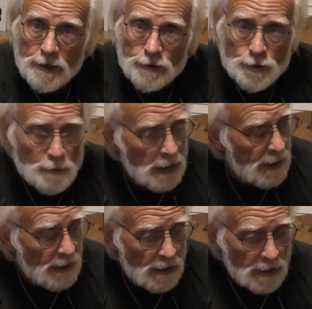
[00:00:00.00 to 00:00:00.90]
Here's My
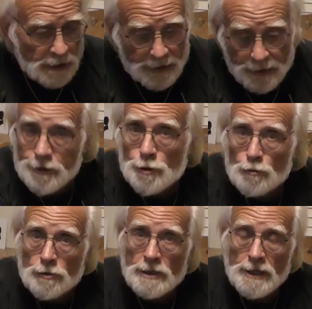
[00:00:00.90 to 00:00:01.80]
Card, and this
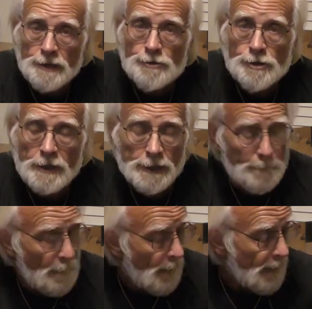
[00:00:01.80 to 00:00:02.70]
routine's in it.
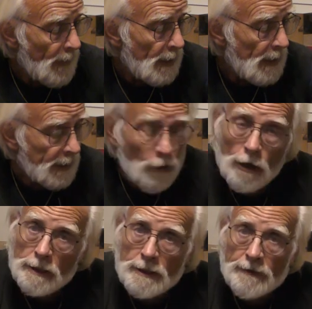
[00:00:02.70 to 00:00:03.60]
I
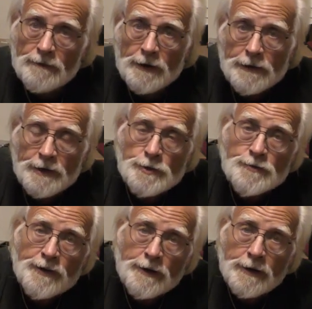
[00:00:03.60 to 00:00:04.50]
called it the Variance
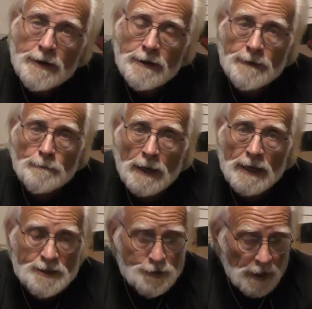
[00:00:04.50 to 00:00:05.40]
Variant, and
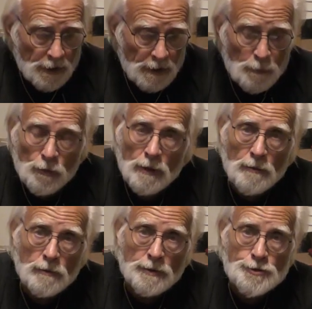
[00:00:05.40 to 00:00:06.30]
my starting
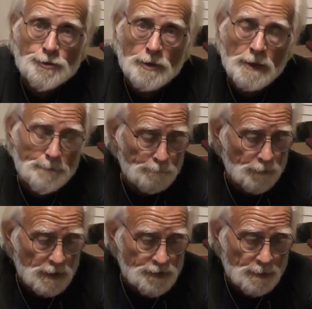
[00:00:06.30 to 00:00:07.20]
point was
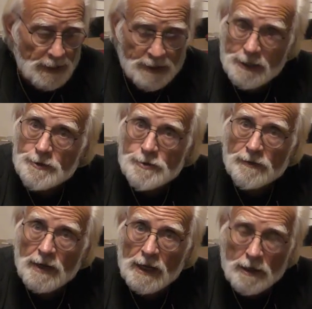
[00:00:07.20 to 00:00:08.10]
some ideas
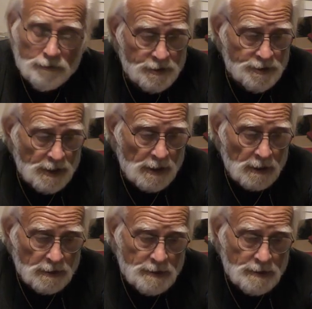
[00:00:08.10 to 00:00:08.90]
of Ken Krenzel,